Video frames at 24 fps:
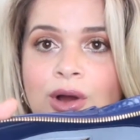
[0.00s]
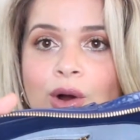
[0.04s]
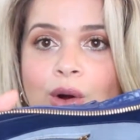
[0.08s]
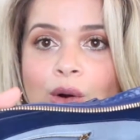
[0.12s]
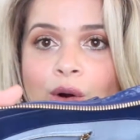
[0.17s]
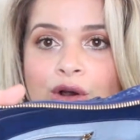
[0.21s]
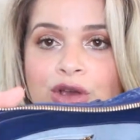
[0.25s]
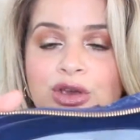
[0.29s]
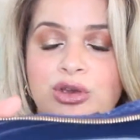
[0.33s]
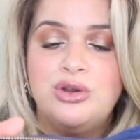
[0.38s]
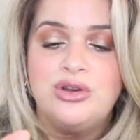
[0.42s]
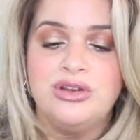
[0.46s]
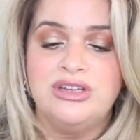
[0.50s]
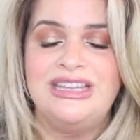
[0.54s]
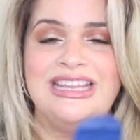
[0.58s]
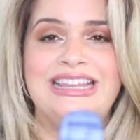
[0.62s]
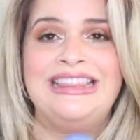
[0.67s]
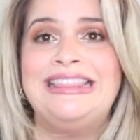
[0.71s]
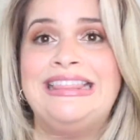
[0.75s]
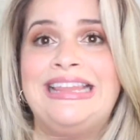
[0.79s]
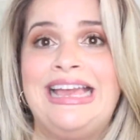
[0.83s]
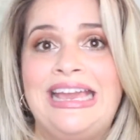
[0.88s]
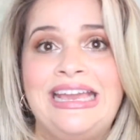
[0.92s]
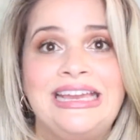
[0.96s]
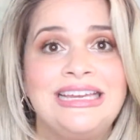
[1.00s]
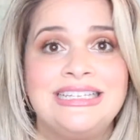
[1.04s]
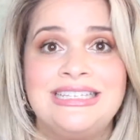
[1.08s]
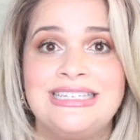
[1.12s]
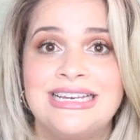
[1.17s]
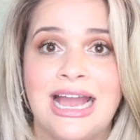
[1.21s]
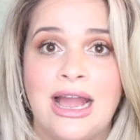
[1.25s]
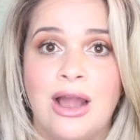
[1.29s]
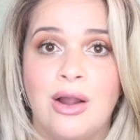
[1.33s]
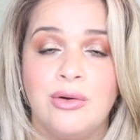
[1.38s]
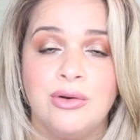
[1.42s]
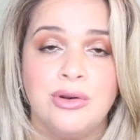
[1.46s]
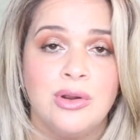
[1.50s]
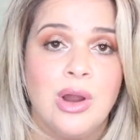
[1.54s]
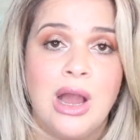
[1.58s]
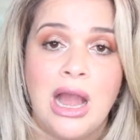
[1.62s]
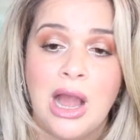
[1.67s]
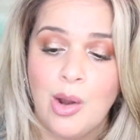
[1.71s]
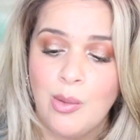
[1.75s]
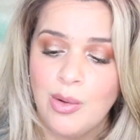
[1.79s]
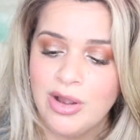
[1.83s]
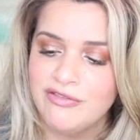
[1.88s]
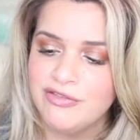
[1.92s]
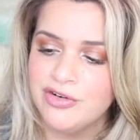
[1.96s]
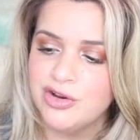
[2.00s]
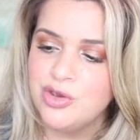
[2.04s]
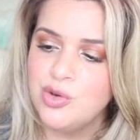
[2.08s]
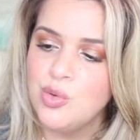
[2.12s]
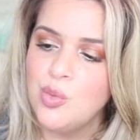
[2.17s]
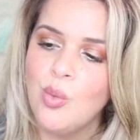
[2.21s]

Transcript: or you can lay it down however you